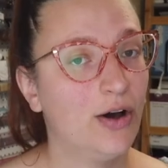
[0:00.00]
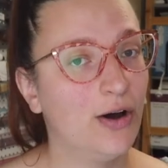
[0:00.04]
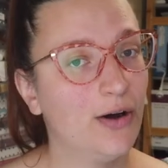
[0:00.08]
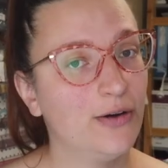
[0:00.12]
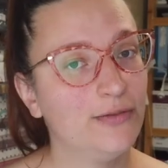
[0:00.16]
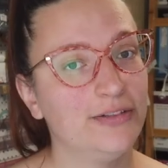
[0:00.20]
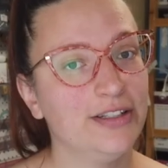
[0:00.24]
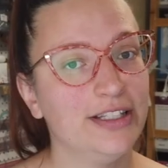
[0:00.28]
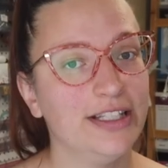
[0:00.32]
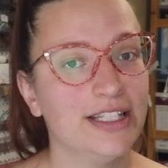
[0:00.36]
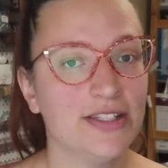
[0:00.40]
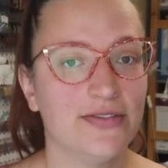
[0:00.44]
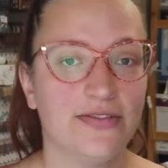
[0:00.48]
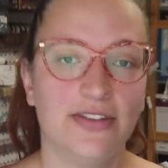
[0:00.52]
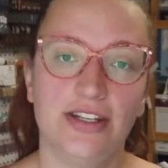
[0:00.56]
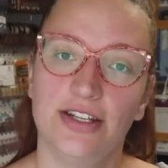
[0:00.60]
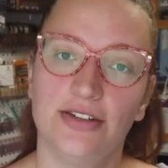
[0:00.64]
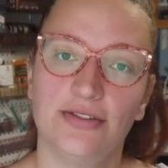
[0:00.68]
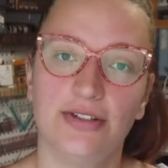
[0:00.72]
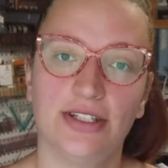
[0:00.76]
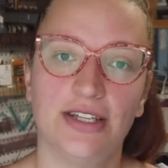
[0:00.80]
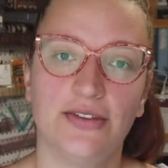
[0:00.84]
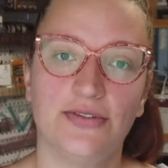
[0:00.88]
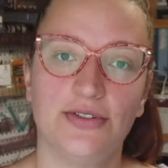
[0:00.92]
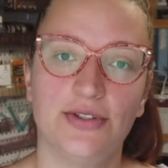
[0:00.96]
Hopefully this
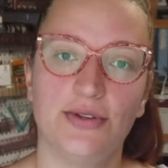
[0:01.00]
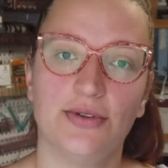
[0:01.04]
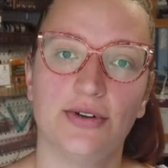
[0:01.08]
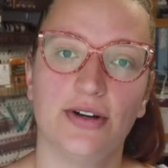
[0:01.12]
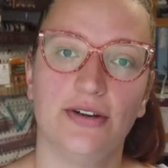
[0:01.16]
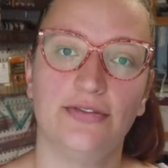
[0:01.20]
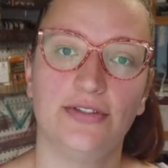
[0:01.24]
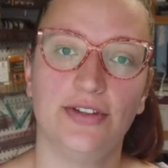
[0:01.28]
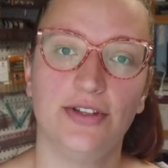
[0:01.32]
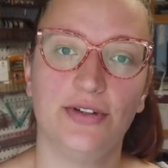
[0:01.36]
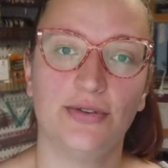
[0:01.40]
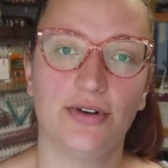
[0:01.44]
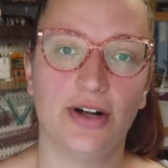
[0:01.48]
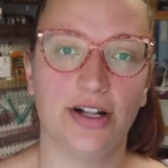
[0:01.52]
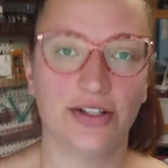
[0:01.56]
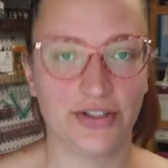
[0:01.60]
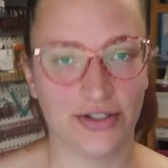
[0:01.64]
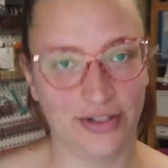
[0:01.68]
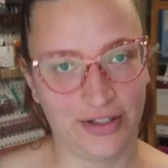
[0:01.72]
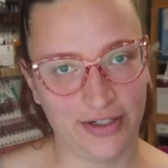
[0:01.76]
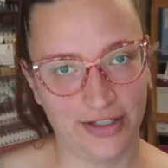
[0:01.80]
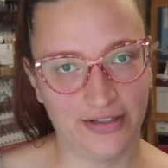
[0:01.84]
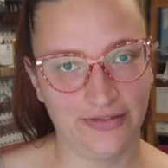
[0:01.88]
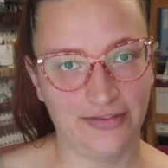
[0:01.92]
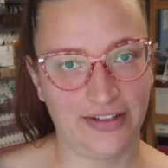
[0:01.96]
video gives you a few
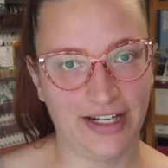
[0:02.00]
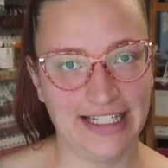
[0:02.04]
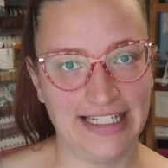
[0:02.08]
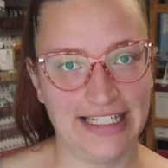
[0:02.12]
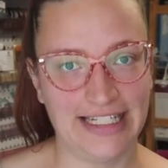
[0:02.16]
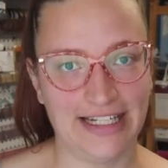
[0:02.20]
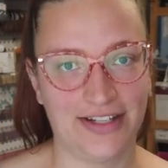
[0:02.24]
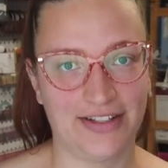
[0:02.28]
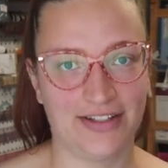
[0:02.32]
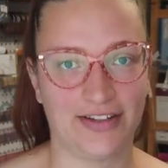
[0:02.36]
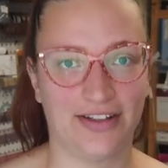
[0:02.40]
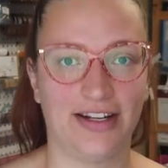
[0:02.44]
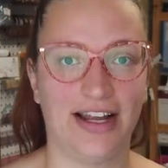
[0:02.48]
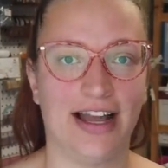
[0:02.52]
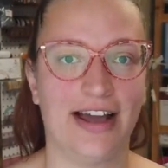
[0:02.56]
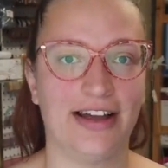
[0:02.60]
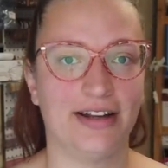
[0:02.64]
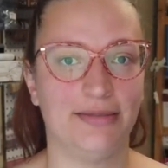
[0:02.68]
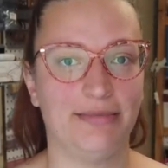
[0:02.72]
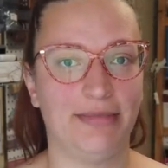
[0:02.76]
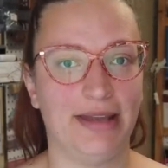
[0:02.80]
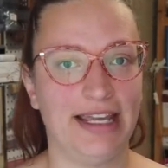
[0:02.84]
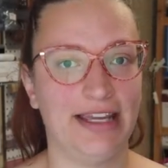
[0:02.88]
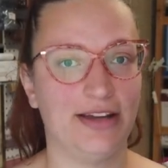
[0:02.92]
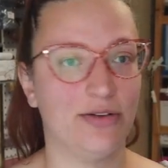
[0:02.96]
alternative ideas on how
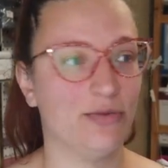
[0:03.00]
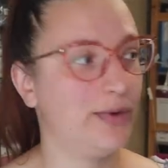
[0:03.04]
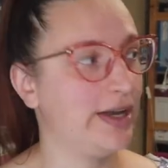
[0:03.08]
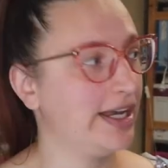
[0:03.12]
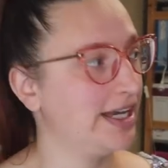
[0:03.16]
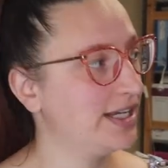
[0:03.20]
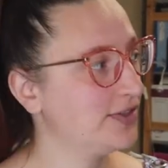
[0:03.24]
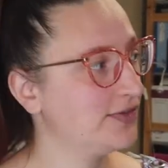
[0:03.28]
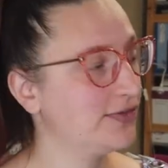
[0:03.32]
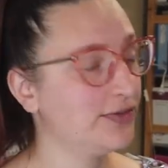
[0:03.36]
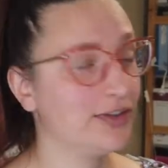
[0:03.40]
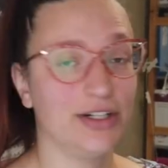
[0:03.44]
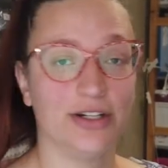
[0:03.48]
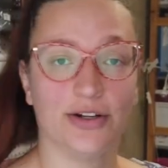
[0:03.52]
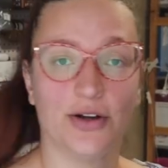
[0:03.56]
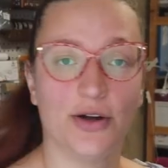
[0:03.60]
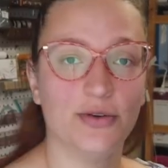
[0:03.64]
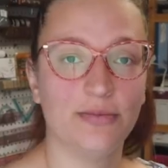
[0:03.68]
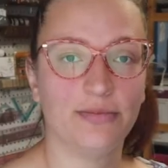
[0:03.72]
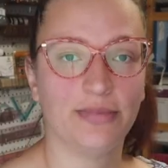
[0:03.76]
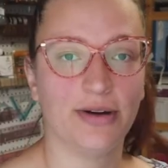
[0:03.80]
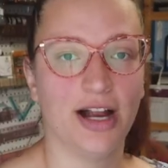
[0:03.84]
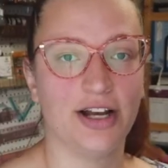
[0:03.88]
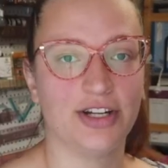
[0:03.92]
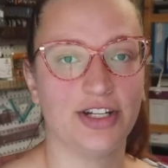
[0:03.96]
to make wigs for your
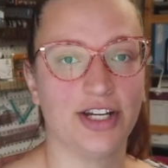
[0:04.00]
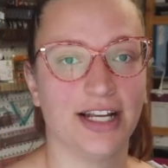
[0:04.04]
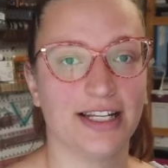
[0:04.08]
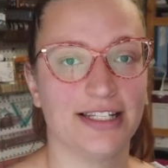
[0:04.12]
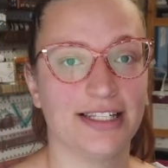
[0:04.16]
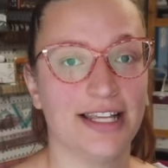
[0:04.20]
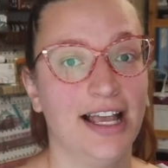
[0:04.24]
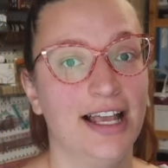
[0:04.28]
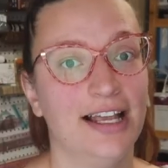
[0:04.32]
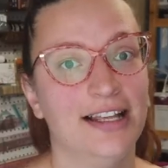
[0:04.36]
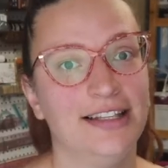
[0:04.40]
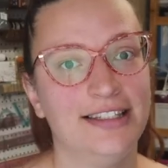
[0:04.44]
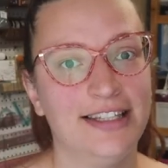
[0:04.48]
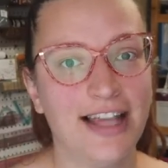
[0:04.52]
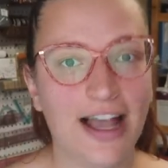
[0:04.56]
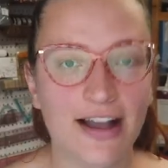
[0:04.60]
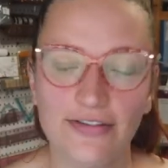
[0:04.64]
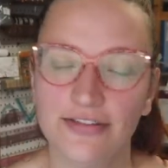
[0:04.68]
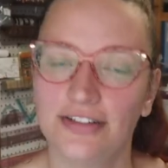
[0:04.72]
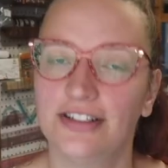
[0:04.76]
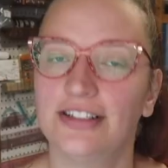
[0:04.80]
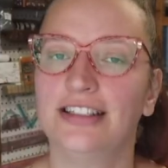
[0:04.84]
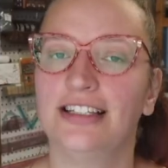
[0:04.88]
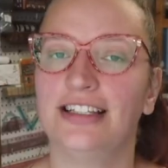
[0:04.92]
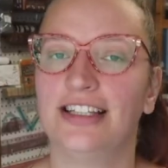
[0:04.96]
own projects.
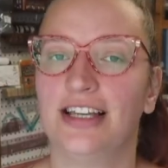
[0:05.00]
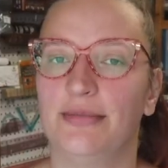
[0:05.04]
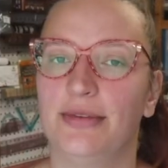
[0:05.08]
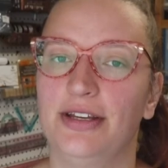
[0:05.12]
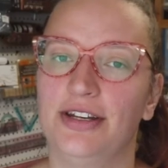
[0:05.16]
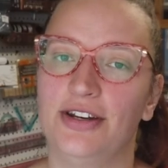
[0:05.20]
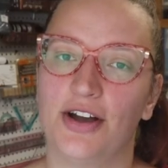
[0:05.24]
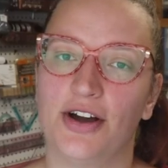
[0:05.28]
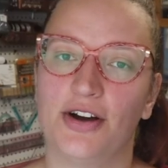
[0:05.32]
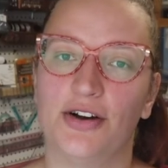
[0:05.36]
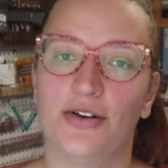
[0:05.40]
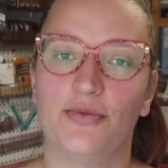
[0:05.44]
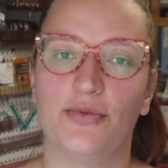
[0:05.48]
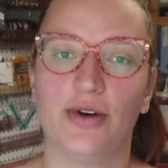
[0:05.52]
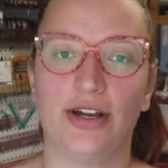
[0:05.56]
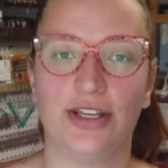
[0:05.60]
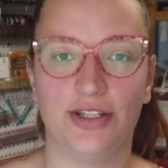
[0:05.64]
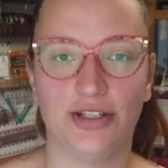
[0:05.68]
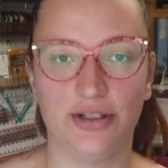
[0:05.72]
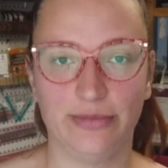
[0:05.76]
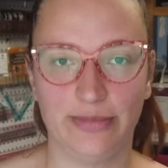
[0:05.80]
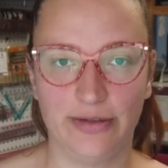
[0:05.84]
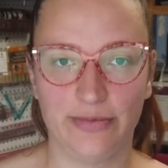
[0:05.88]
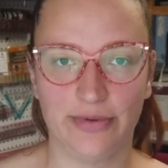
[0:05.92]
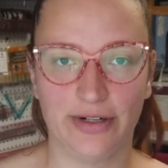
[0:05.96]
Definitely let me know what
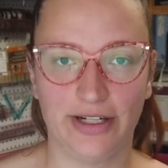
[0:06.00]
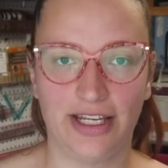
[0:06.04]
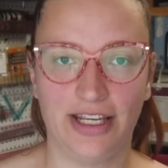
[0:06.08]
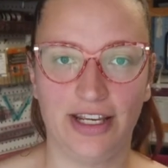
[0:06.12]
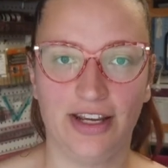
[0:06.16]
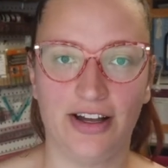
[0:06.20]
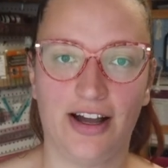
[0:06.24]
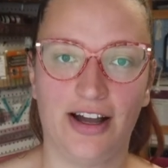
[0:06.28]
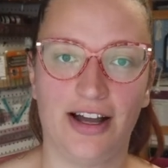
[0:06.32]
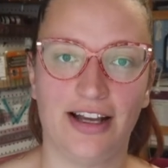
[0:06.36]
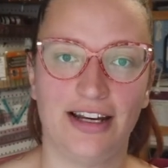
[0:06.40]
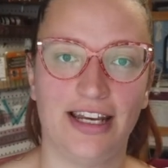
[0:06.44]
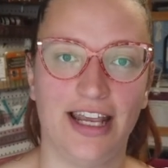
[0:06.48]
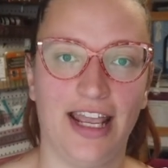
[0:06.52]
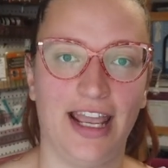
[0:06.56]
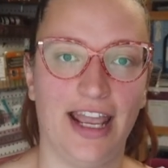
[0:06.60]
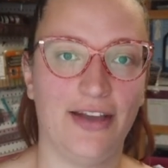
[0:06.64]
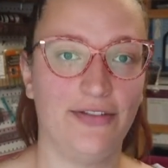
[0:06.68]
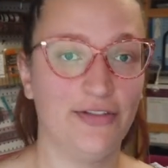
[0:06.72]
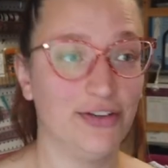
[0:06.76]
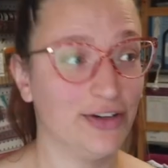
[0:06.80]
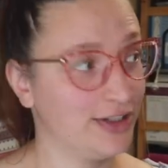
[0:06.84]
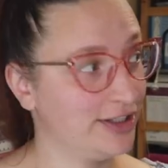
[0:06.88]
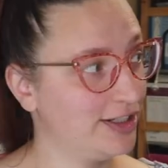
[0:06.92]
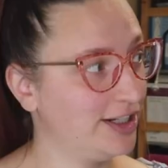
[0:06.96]
you'll be working on
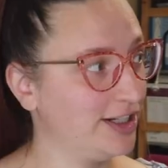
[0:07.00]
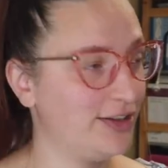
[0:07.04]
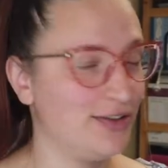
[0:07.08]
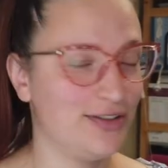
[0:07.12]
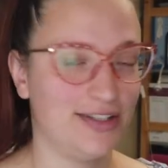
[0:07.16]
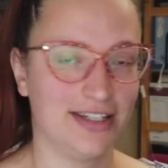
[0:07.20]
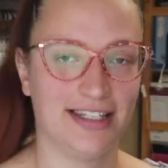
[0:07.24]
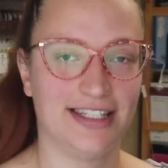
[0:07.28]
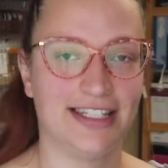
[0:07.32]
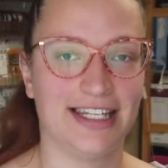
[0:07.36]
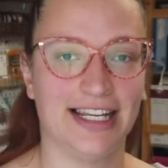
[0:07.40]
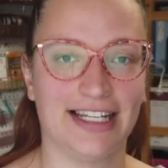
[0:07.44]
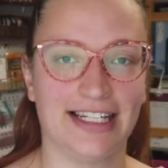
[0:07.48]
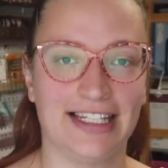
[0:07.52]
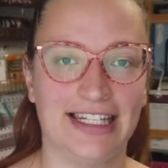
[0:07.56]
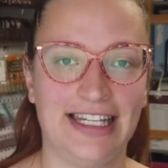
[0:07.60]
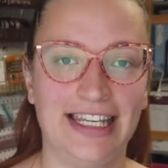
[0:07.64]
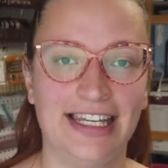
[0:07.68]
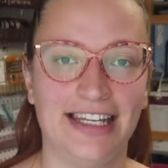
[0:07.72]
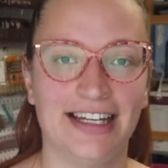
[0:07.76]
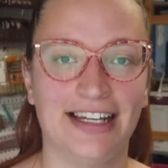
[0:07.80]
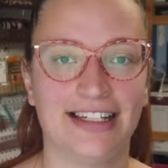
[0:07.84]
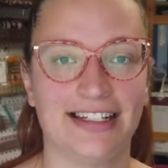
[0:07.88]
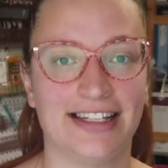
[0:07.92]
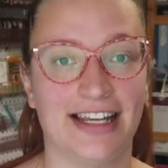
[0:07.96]
if you're gonna use this
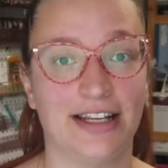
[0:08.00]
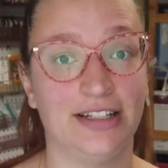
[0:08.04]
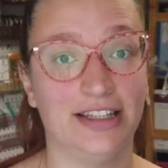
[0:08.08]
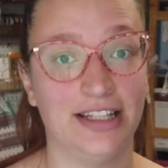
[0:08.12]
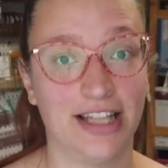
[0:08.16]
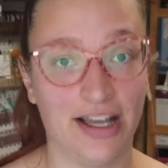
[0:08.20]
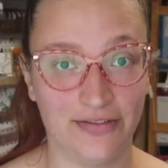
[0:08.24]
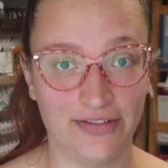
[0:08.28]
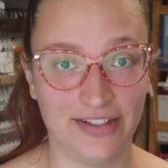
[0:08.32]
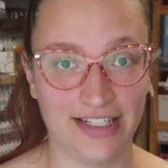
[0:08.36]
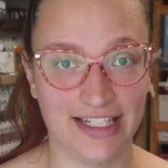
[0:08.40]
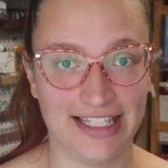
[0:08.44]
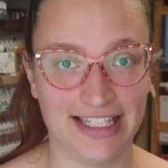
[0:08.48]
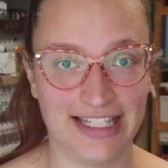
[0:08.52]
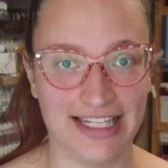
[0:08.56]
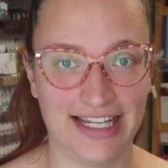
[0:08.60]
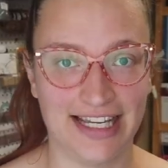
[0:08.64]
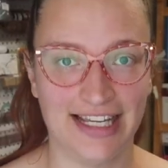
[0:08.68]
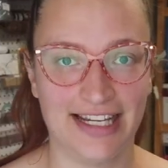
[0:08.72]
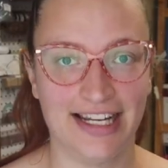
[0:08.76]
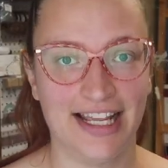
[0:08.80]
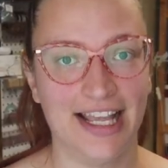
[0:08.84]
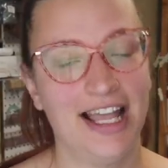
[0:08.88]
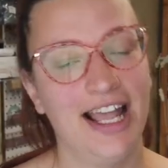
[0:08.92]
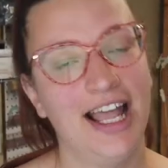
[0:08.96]
technique, because I'd love to
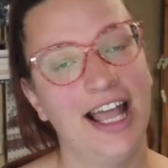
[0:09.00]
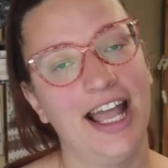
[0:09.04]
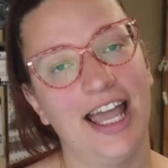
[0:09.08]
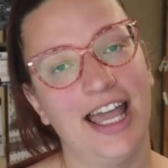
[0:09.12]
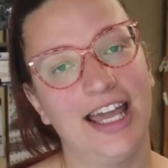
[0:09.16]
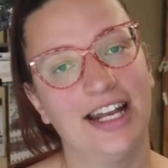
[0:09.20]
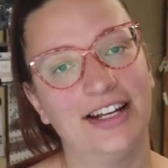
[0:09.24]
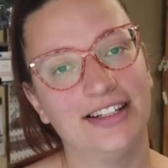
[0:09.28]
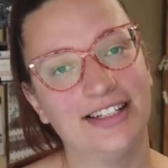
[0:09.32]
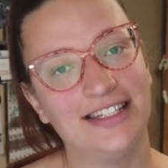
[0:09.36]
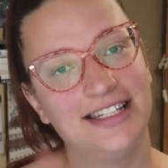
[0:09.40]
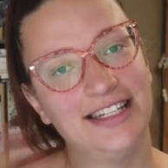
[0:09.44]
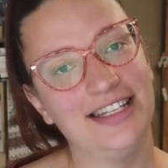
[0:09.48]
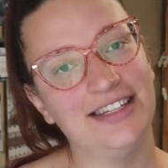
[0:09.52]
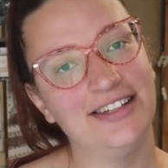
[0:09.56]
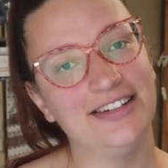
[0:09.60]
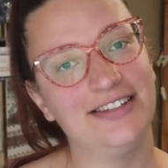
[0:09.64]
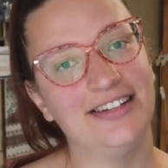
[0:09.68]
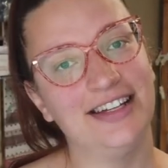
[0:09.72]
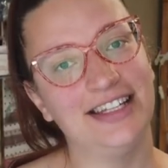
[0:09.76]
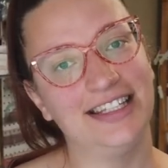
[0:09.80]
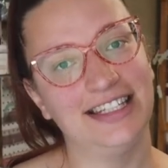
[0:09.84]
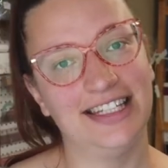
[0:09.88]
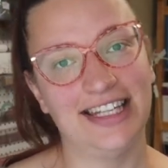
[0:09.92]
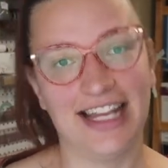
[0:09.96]
see it, and I'll see
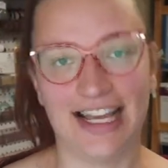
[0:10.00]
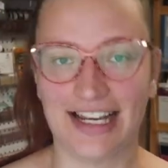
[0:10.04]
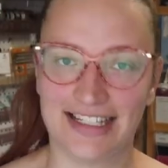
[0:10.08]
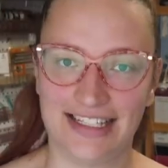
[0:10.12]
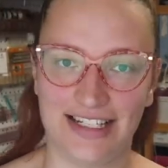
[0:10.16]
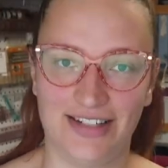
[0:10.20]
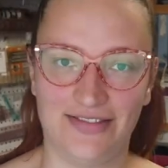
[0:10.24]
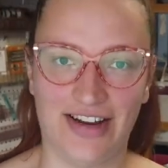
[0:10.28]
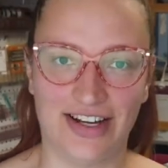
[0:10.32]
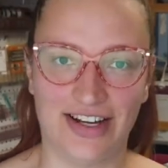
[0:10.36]
you in the next